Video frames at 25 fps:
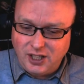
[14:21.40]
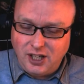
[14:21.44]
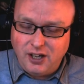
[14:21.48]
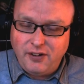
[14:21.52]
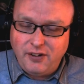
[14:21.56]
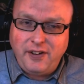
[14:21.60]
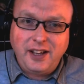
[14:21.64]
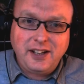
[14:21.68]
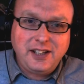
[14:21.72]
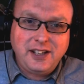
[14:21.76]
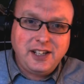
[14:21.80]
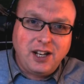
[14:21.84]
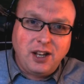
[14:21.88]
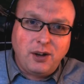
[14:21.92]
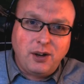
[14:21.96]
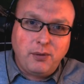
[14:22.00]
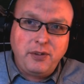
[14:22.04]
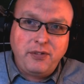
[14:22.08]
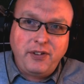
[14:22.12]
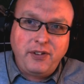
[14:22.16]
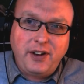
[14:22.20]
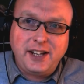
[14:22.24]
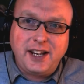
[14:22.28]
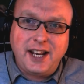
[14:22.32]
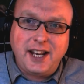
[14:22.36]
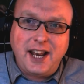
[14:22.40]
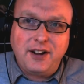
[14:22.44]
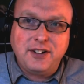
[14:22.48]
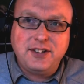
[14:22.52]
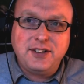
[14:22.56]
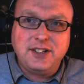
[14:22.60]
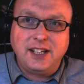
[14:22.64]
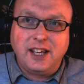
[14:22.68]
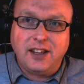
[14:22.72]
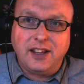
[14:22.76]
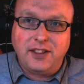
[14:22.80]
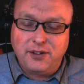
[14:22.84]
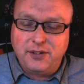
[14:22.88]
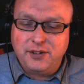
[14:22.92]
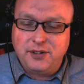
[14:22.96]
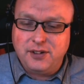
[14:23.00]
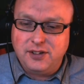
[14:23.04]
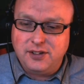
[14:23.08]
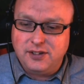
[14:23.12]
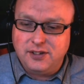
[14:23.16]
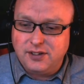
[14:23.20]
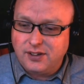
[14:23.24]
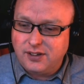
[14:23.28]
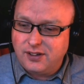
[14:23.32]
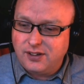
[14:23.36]
We've had an hour together
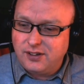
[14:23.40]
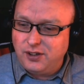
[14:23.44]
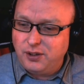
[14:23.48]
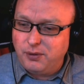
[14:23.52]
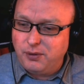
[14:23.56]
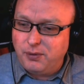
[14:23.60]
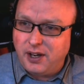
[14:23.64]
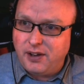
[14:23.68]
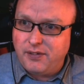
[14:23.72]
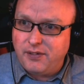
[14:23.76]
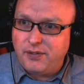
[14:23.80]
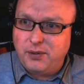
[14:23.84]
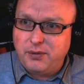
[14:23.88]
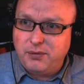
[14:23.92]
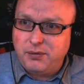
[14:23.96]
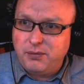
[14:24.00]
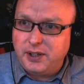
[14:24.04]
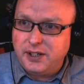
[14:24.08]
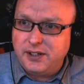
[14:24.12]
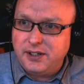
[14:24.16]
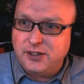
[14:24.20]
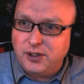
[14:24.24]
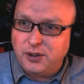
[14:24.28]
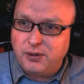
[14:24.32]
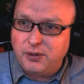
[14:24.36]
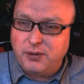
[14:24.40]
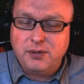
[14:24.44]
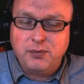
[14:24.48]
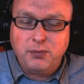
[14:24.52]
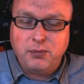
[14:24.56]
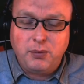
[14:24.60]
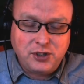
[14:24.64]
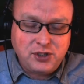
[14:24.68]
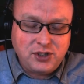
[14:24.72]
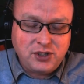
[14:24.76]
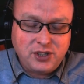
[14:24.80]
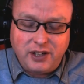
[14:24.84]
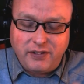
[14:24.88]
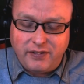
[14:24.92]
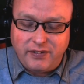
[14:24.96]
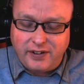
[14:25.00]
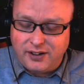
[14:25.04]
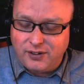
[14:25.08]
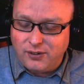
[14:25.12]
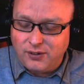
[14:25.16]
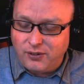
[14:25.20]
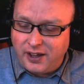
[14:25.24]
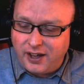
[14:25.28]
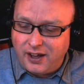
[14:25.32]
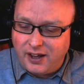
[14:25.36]
and do whatever we do and watch TV
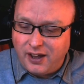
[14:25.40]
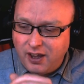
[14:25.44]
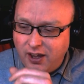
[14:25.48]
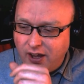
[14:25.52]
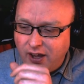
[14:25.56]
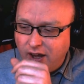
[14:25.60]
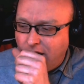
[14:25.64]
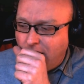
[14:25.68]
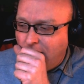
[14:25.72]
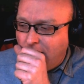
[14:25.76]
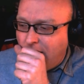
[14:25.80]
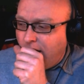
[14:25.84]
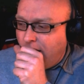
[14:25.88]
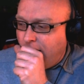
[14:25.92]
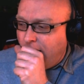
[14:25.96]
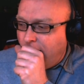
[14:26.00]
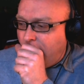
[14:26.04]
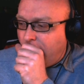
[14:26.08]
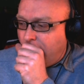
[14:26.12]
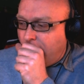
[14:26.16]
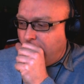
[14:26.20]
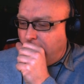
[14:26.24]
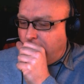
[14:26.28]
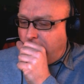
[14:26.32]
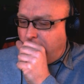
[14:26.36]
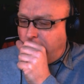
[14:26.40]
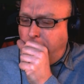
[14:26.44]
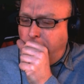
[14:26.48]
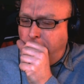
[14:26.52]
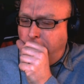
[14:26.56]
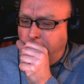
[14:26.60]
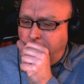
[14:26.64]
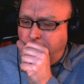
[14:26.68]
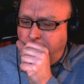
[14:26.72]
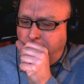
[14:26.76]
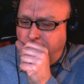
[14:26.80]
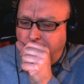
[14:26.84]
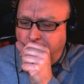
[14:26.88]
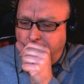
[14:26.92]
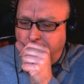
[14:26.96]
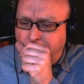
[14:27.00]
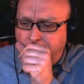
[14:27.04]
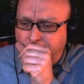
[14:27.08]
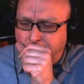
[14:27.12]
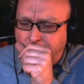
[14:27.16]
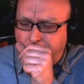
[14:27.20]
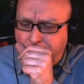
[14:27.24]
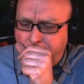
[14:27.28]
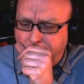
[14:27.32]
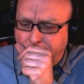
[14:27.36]
and all
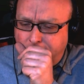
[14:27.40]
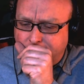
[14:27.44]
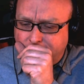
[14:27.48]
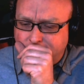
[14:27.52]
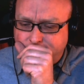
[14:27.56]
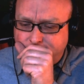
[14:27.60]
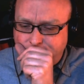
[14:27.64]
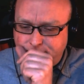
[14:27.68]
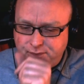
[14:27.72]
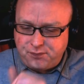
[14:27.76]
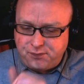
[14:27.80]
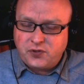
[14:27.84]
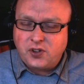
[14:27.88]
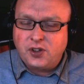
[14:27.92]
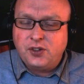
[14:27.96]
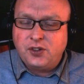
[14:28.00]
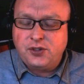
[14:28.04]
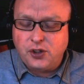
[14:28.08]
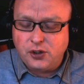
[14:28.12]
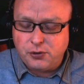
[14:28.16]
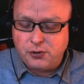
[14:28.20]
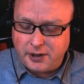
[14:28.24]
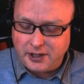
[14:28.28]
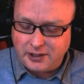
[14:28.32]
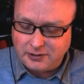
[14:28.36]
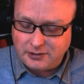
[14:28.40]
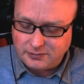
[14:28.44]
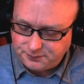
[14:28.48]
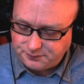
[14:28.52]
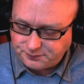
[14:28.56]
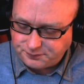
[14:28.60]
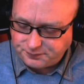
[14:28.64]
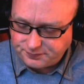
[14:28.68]
that. Excuse me.